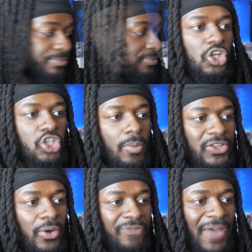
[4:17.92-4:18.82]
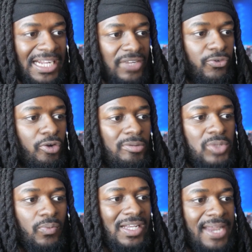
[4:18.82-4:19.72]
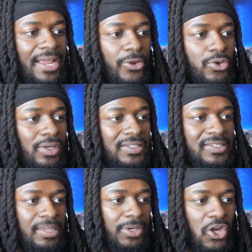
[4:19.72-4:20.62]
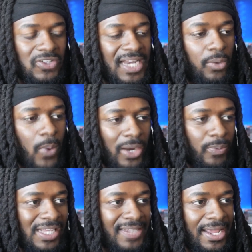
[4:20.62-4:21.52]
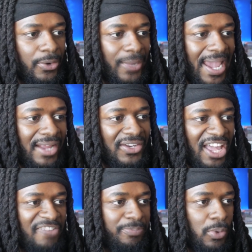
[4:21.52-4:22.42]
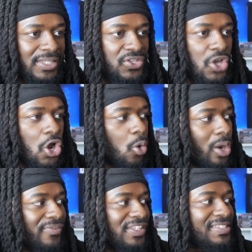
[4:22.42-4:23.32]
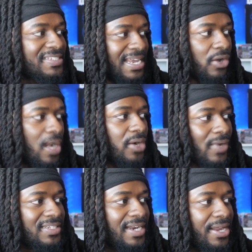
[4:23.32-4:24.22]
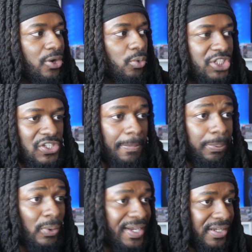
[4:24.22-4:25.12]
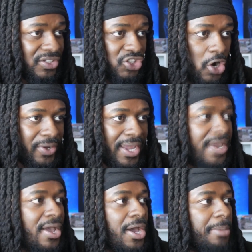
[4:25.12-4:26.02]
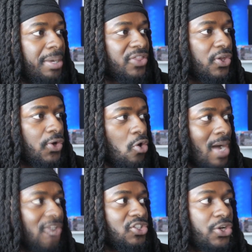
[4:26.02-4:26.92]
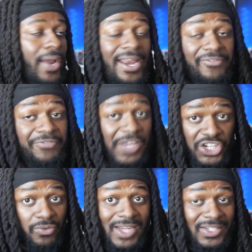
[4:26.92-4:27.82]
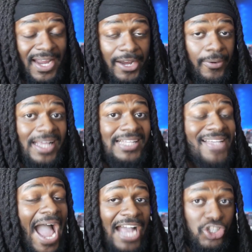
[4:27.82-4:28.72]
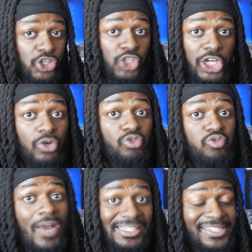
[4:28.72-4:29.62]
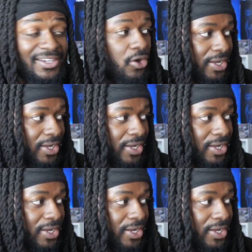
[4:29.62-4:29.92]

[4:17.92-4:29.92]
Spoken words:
With your effect of Crimson Resonator, you can summon cards like Red Resonator, gain life points, or even Synchron Resonator, which is a pretty good target. But the new monster, Envision Resonator, is actually crazy good.